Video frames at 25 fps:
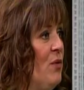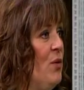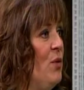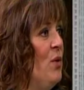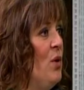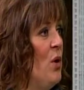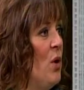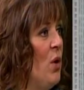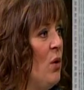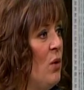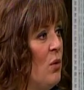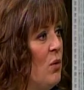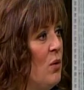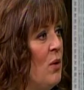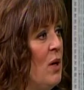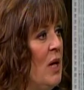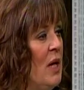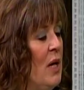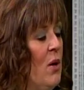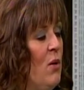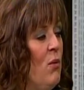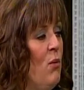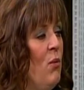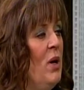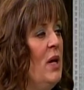you know
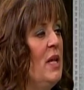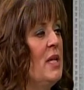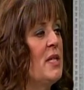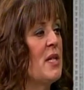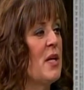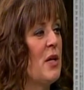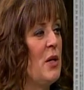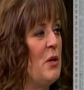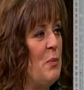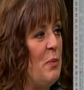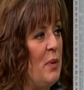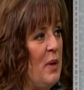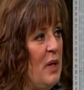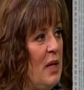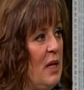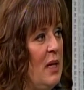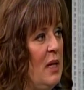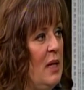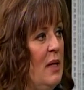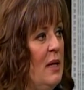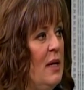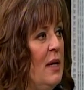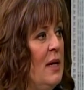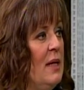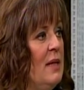when it's going to
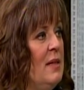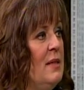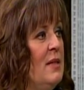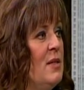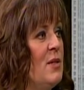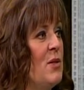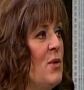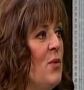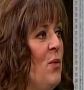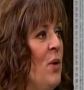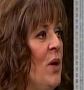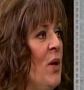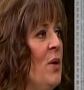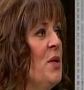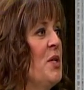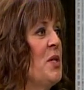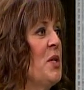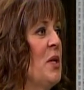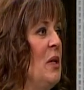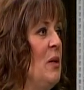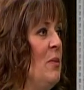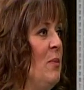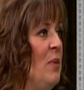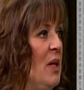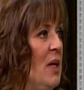be and where it's
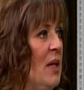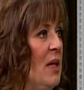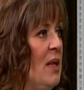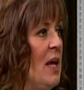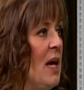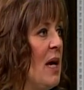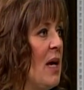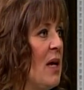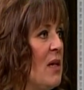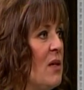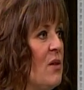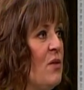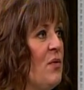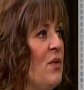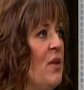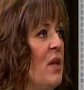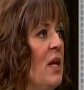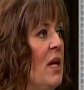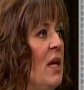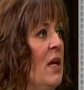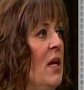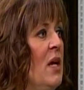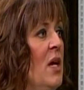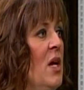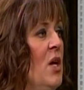going to be, that kind of
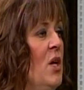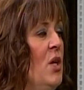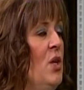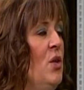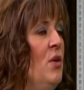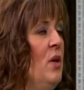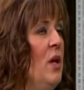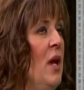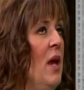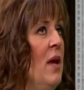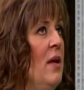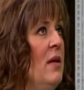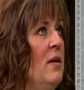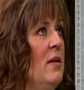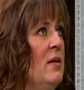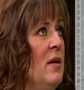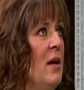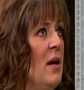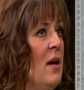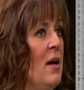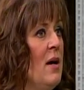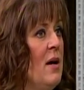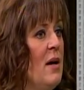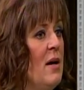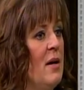thing, you can
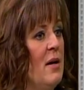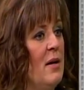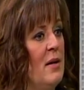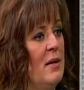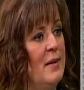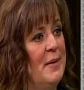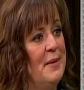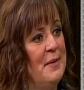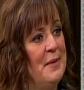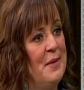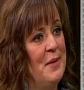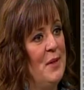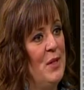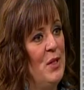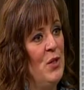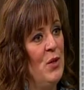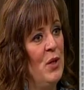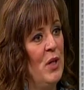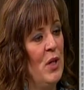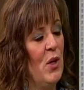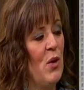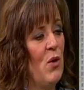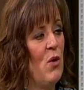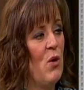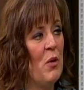
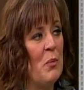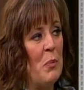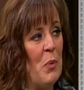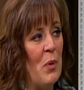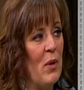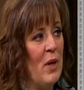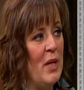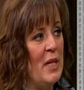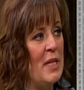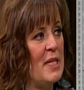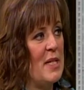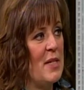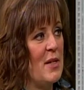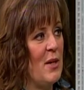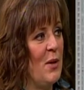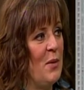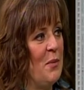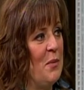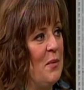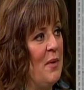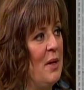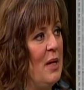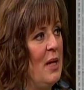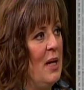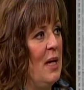incorporate
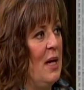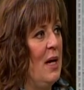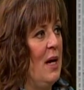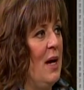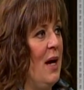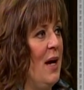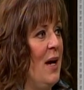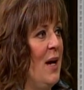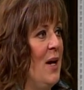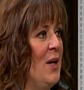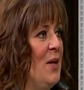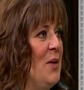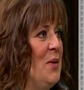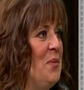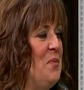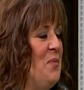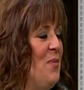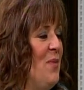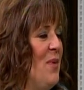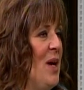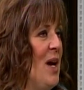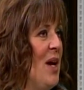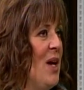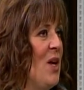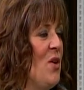some.
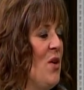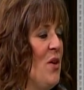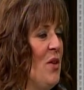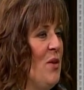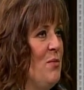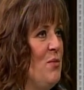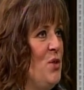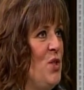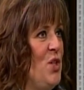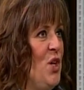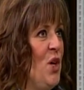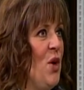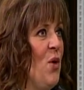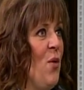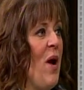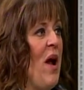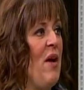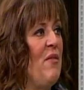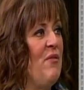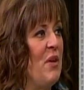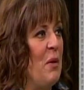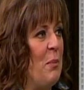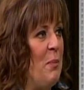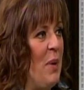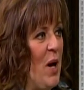I call them
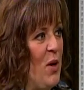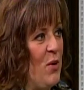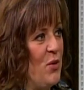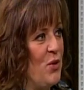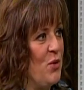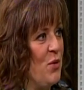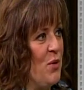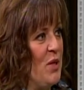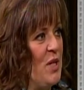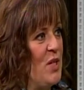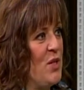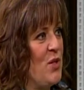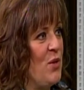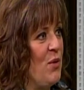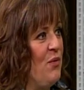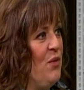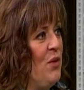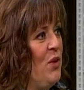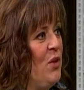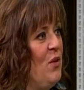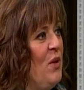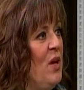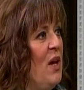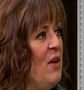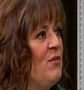geographic boundaries. So if
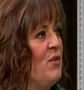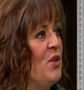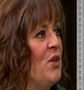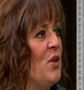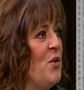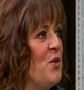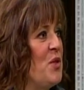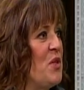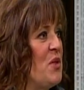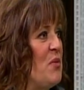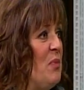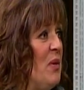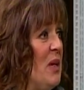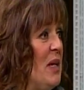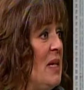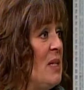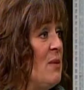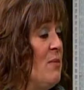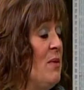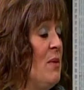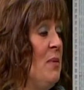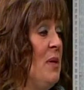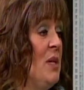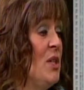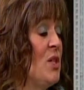you know you have to go
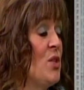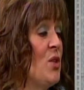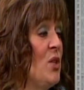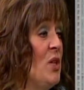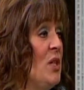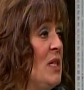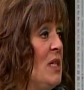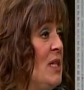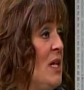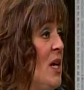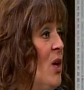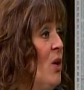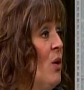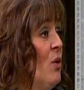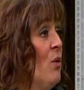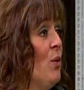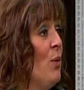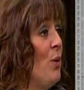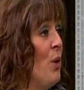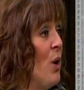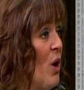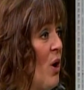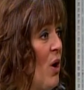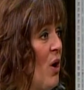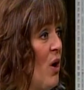someplace, maybe it's good to take your
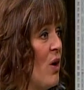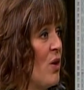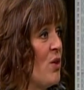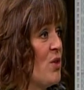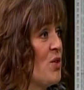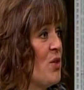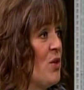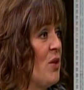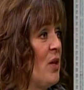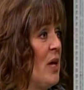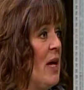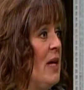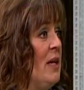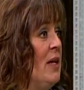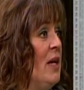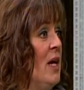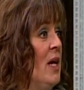own car so that